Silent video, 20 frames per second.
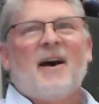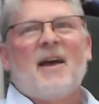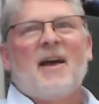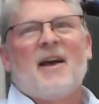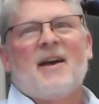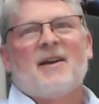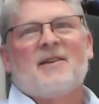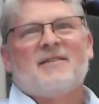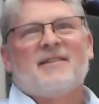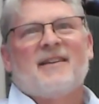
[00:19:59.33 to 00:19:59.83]

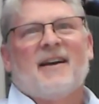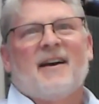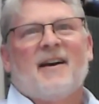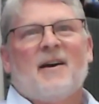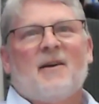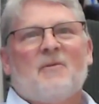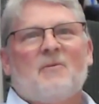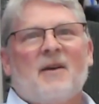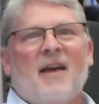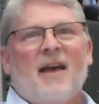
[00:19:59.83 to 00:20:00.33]
And
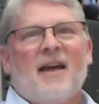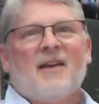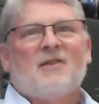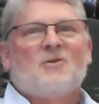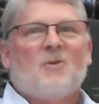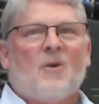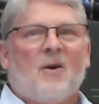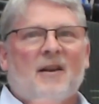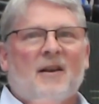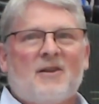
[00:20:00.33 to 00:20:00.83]

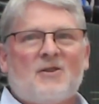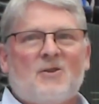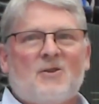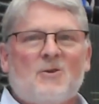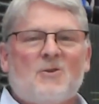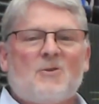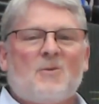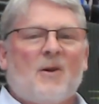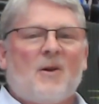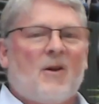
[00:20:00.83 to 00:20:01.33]
to our
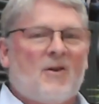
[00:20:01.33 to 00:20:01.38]
listeners, we'd